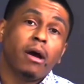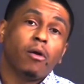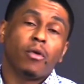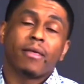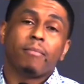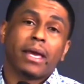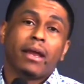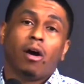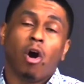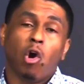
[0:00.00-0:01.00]
whether it be
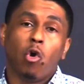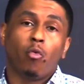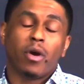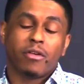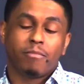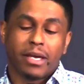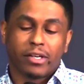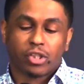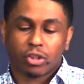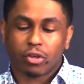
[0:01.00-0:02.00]
at home, whether it be
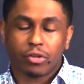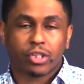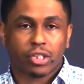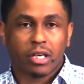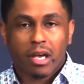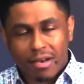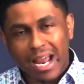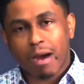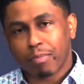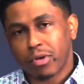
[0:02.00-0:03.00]
at church,
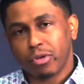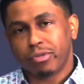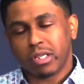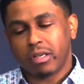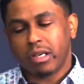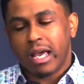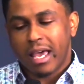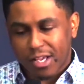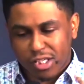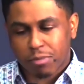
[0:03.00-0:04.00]
not producing
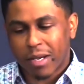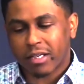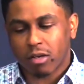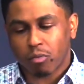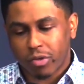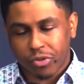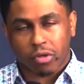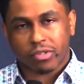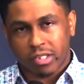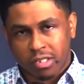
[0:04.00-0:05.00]
expected
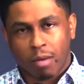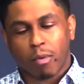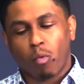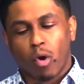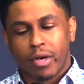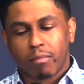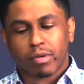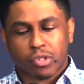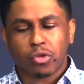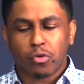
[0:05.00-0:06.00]
results is number one. Number
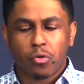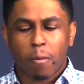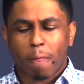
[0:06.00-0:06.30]
two,